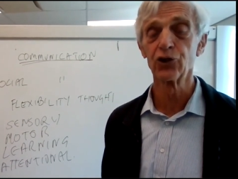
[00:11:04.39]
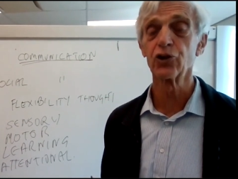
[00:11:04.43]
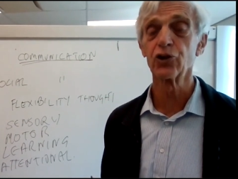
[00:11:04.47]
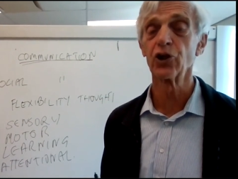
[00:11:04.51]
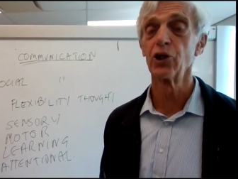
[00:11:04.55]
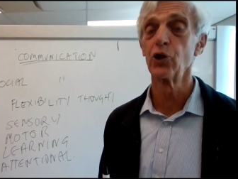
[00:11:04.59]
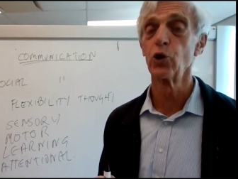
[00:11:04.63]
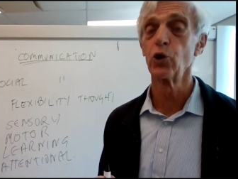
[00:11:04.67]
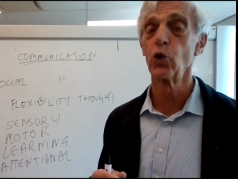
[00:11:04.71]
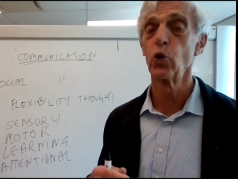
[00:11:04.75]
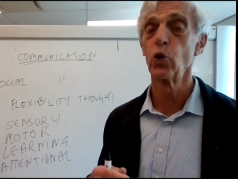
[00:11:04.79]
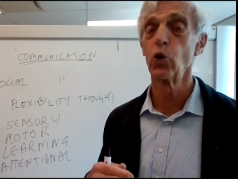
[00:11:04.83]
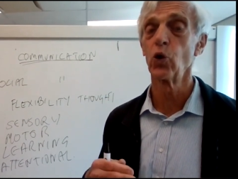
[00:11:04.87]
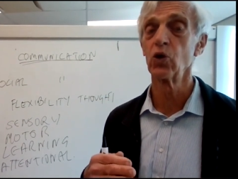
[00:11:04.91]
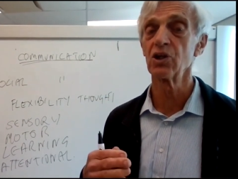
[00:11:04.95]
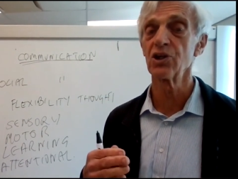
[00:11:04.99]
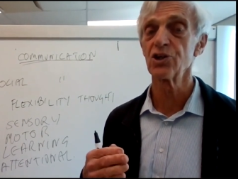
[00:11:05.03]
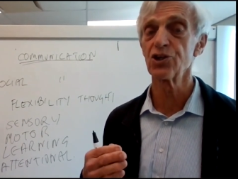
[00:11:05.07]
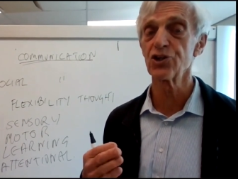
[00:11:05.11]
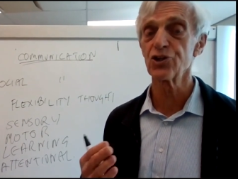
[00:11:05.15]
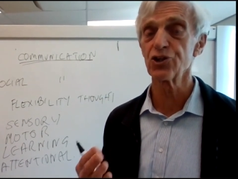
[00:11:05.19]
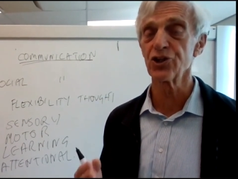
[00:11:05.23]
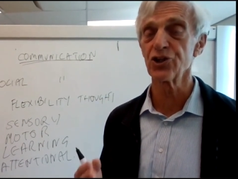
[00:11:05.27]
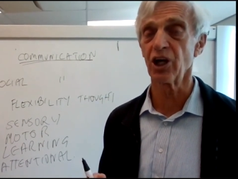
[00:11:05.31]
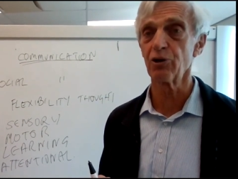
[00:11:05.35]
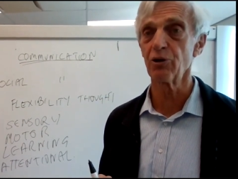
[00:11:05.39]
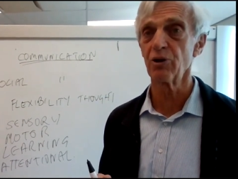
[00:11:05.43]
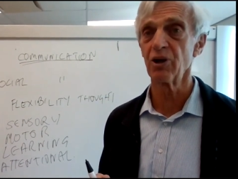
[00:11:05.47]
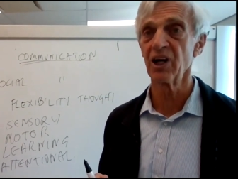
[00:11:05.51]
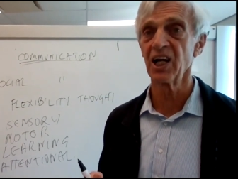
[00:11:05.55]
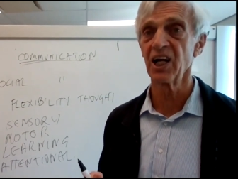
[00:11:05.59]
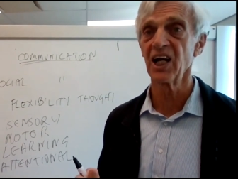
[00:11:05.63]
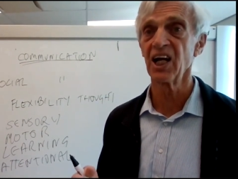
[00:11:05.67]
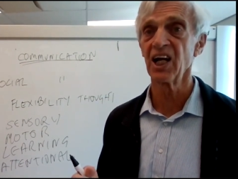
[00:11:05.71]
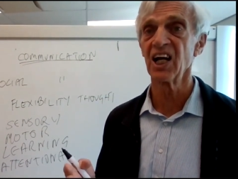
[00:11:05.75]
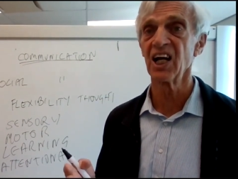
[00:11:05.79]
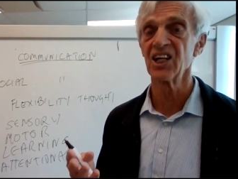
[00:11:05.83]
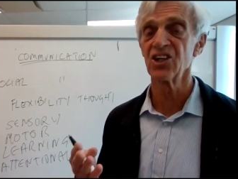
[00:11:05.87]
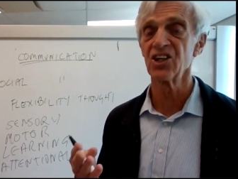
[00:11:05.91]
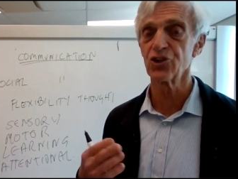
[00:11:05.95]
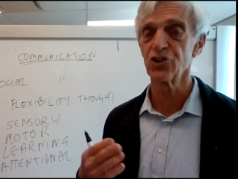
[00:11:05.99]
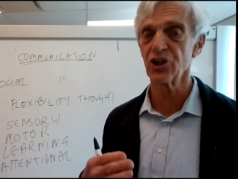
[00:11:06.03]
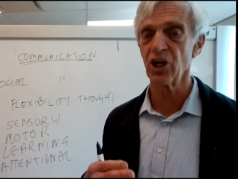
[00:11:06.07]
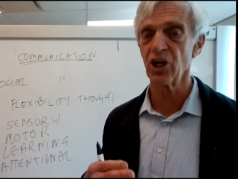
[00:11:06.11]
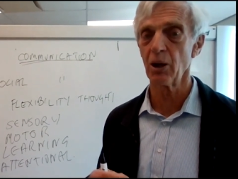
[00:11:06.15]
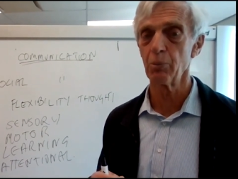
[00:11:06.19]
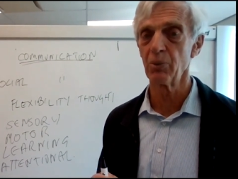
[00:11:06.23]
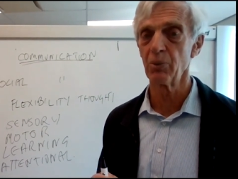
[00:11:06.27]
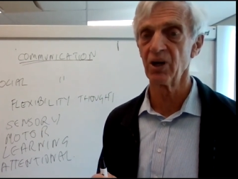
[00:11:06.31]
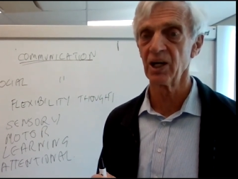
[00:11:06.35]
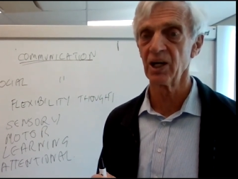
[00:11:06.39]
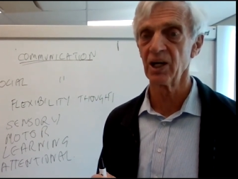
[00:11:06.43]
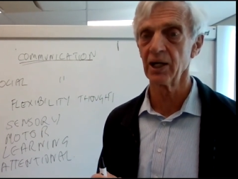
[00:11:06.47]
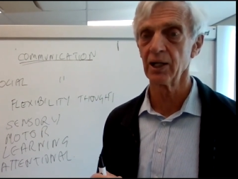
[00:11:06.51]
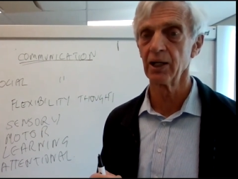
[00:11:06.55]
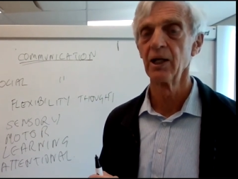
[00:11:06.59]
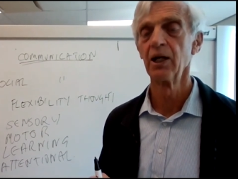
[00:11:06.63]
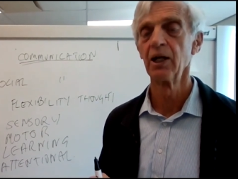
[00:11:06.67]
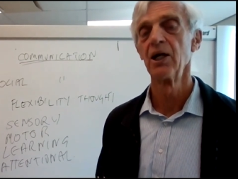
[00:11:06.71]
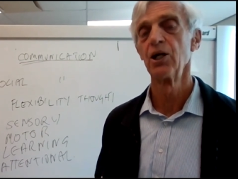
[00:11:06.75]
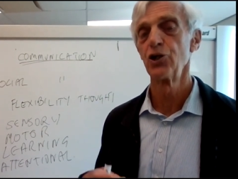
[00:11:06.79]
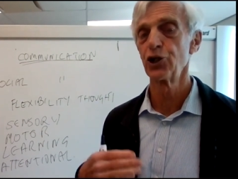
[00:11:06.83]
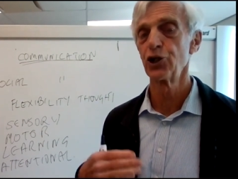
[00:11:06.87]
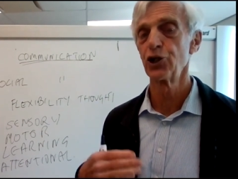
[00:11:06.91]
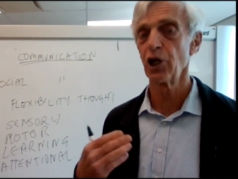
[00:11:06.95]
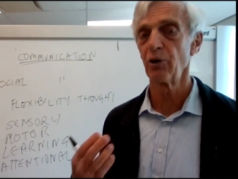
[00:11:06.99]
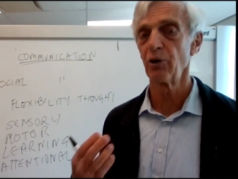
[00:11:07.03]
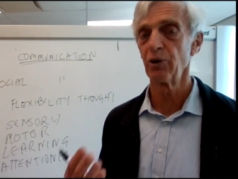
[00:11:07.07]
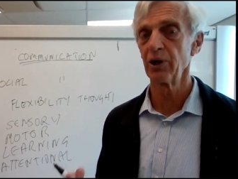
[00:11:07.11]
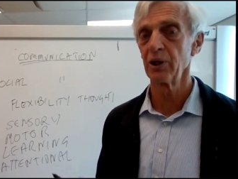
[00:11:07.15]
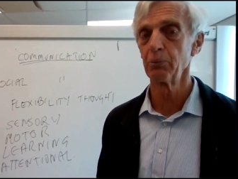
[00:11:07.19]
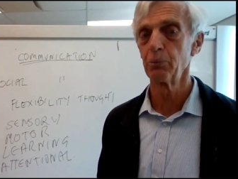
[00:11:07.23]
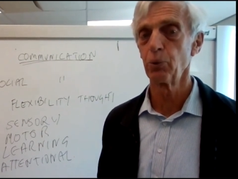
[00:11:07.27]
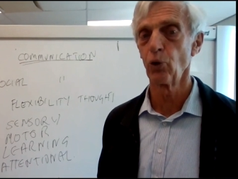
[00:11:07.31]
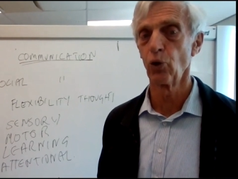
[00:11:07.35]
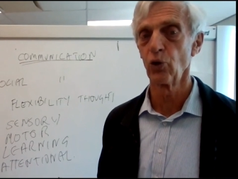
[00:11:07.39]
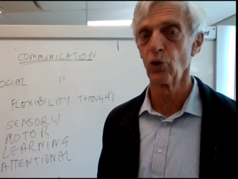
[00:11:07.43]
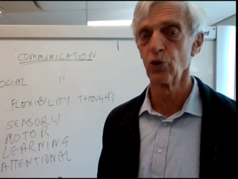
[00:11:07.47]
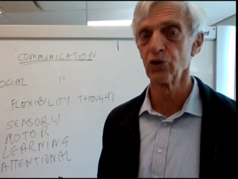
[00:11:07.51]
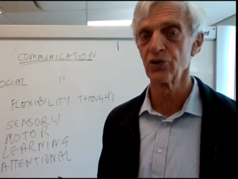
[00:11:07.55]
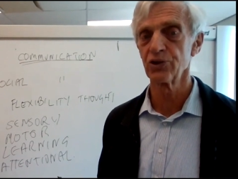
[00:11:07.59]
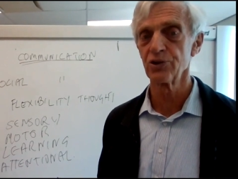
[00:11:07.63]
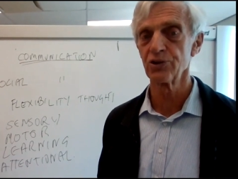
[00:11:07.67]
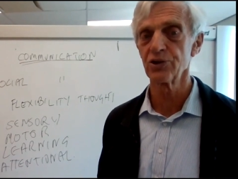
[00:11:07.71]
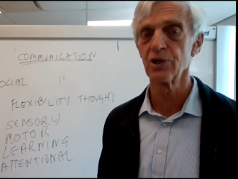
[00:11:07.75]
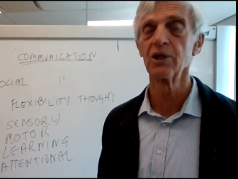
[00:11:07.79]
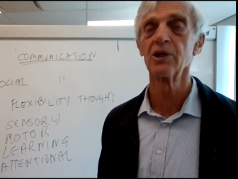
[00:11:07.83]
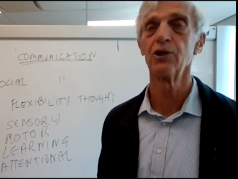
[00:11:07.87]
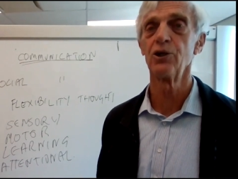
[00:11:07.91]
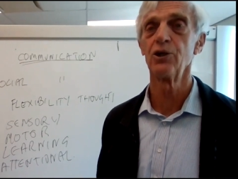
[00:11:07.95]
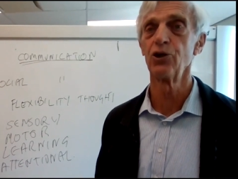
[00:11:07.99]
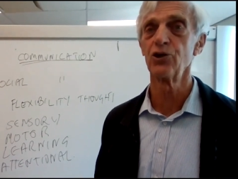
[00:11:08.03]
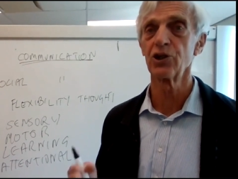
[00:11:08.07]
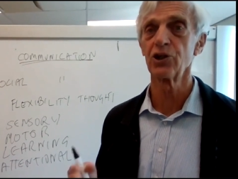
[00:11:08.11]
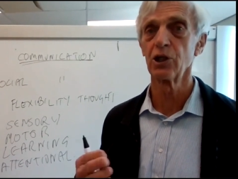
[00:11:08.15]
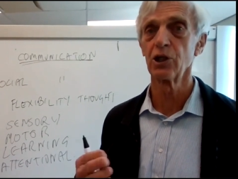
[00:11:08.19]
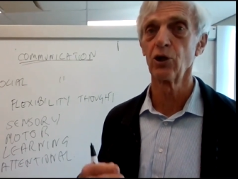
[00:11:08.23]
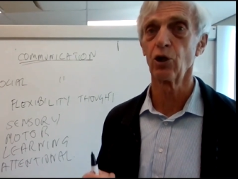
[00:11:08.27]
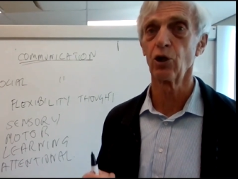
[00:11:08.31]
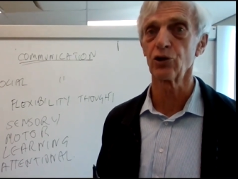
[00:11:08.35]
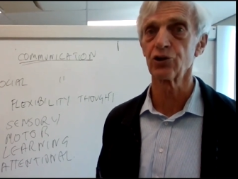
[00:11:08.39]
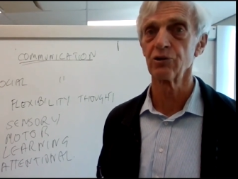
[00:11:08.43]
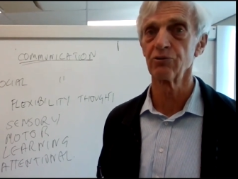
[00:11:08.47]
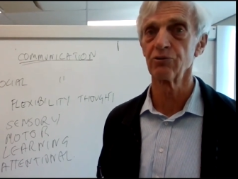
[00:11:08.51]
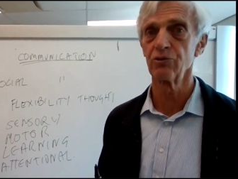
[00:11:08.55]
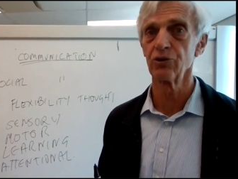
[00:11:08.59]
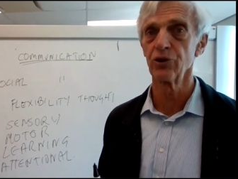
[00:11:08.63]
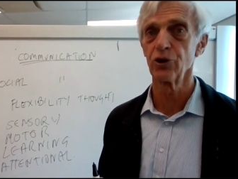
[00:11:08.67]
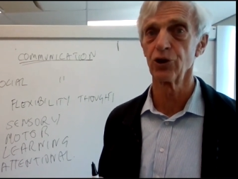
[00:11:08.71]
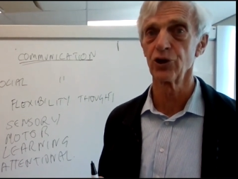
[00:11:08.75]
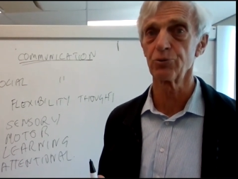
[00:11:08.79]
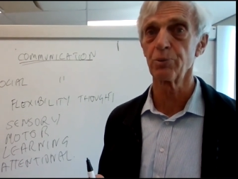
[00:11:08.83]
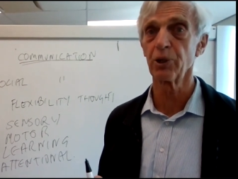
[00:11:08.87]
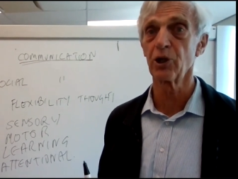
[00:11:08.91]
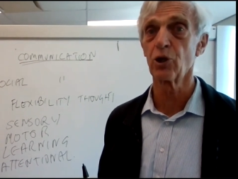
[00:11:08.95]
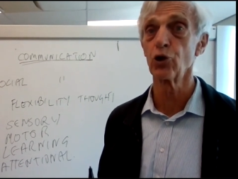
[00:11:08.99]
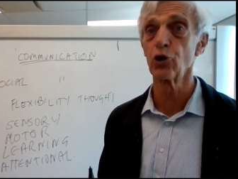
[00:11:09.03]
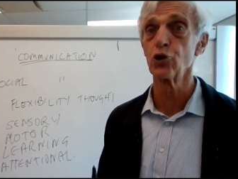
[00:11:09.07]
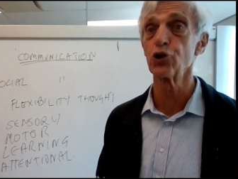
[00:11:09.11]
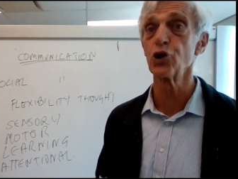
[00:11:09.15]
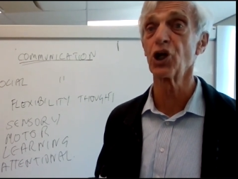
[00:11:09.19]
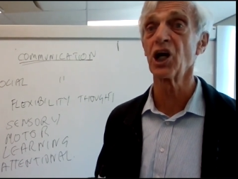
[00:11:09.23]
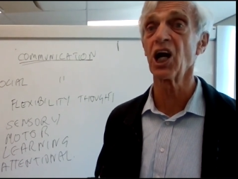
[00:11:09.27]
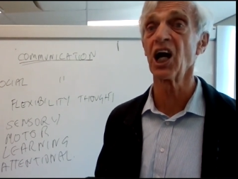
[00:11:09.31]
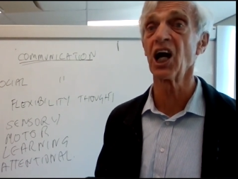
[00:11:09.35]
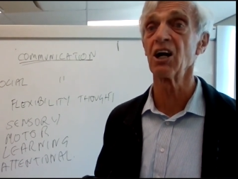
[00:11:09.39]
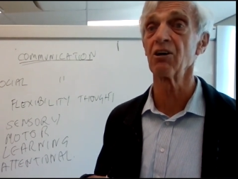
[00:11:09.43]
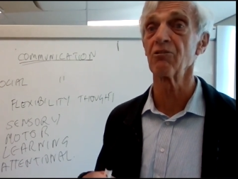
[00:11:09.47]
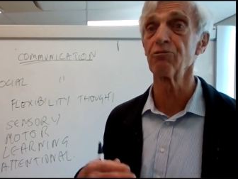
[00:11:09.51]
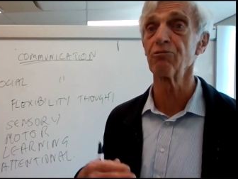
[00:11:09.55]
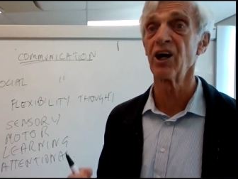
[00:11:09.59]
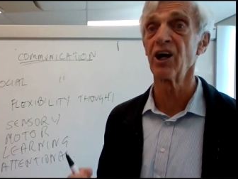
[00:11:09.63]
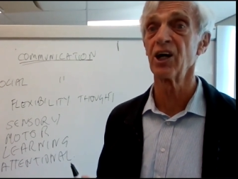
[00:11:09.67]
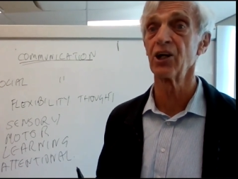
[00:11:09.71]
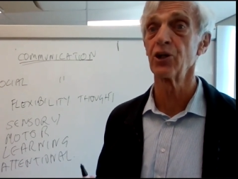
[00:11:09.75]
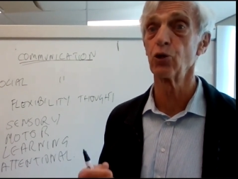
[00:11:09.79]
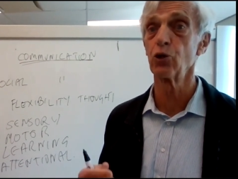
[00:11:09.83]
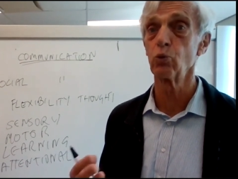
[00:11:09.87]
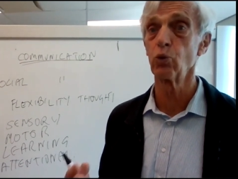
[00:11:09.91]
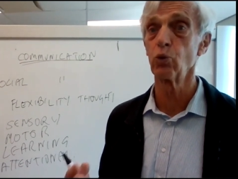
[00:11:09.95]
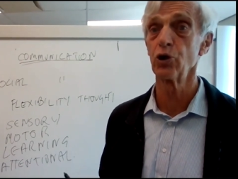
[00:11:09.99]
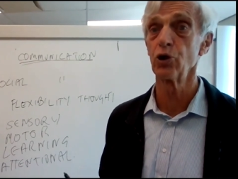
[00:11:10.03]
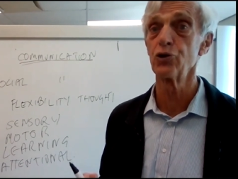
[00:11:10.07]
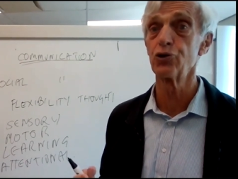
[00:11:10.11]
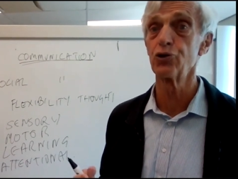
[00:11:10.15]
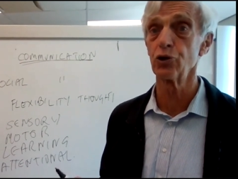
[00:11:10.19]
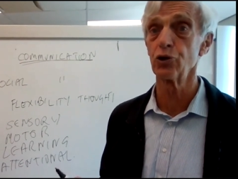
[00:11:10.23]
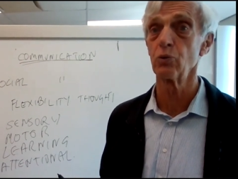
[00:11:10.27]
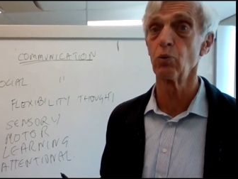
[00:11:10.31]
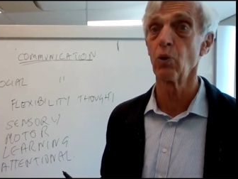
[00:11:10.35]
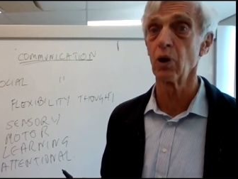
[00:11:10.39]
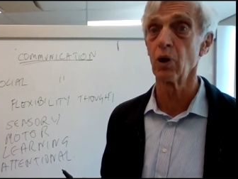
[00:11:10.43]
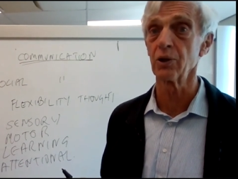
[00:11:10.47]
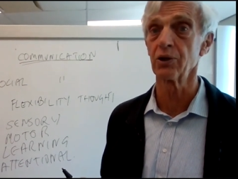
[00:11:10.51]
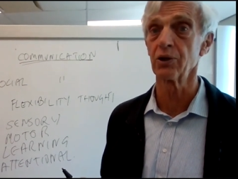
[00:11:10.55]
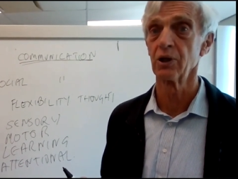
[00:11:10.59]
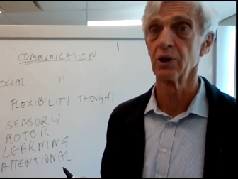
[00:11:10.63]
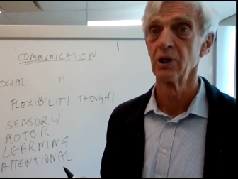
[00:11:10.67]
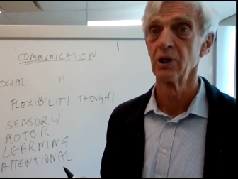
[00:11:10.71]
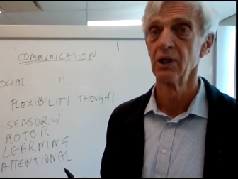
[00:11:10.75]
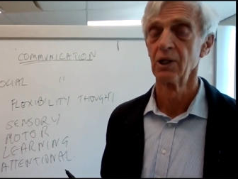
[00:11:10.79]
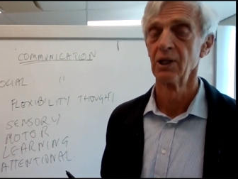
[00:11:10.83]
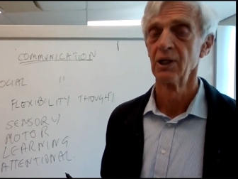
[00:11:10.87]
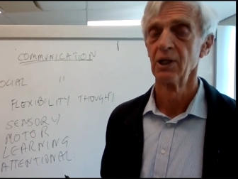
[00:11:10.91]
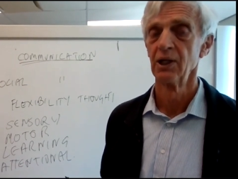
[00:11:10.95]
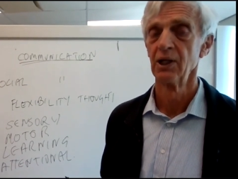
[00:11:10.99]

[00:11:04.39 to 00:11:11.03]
And so you're stuttering, stammering, showing pauses, using lots of verbs because you can't find the words you want.